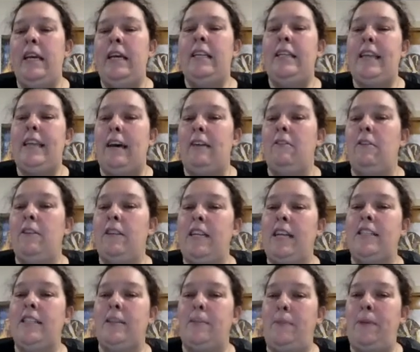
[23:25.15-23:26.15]
download it
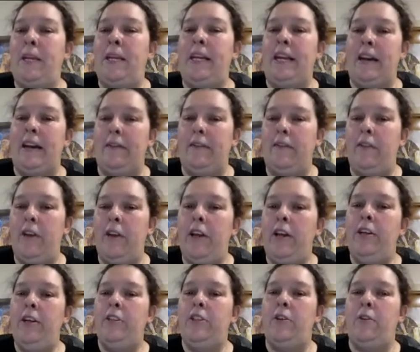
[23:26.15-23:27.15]
as a PDF.
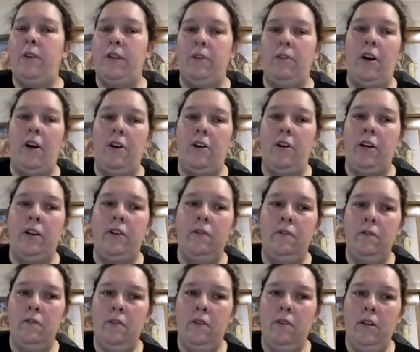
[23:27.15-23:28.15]
So it'll go to
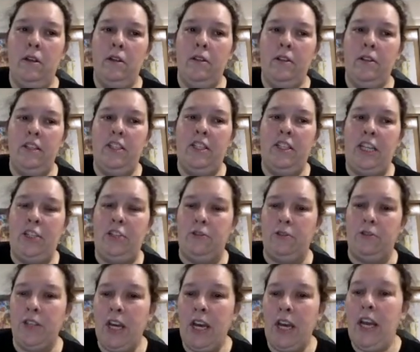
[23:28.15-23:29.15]
the
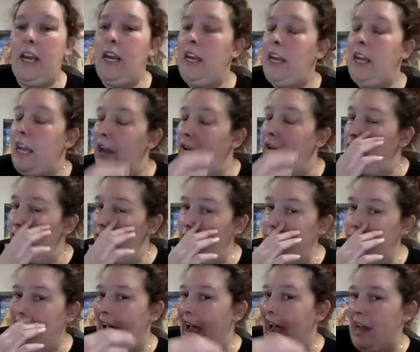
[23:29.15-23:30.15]
teachers. If you
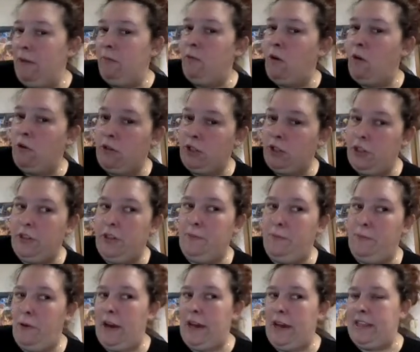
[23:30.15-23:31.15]
do that, it won't do the
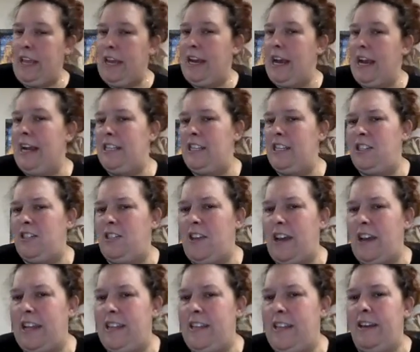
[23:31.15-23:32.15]
play thing. I just
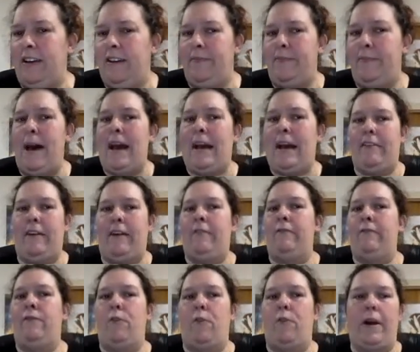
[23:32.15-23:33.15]
like the
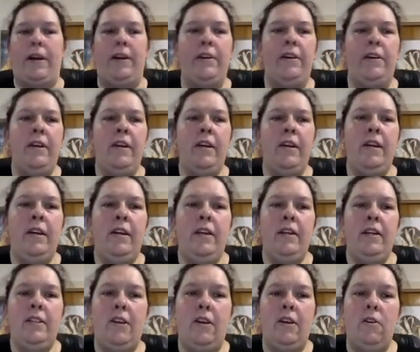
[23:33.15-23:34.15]
background for it.
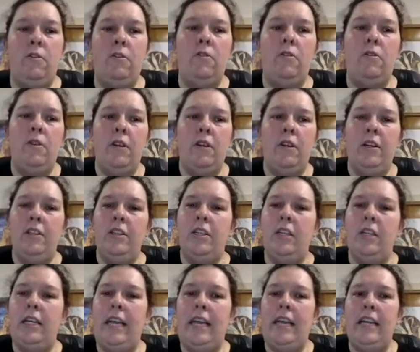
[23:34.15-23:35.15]
So to
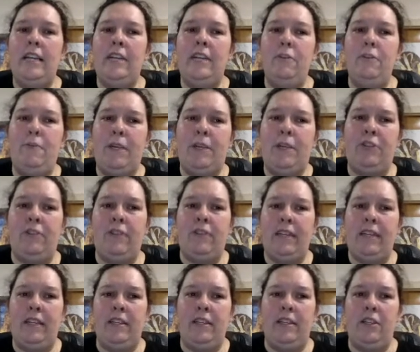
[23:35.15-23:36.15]
get a new picture
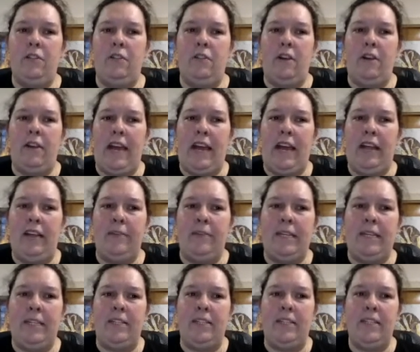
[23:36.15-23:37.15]
in, you go to
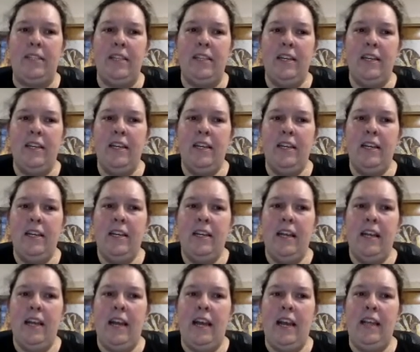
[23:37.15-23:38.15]
elements
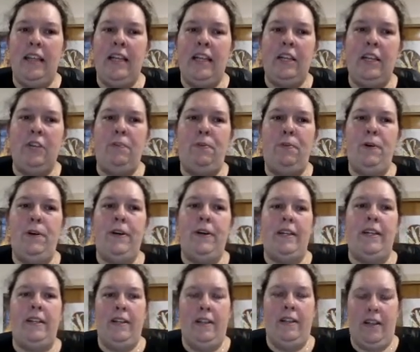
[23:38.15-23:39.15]
and then you
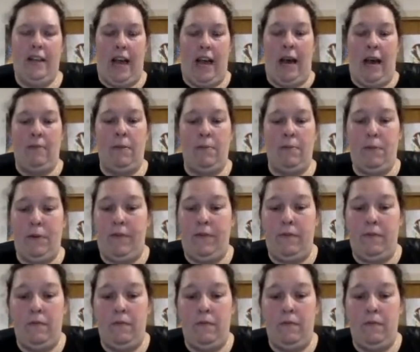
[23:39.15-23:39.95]
put, I'm gonna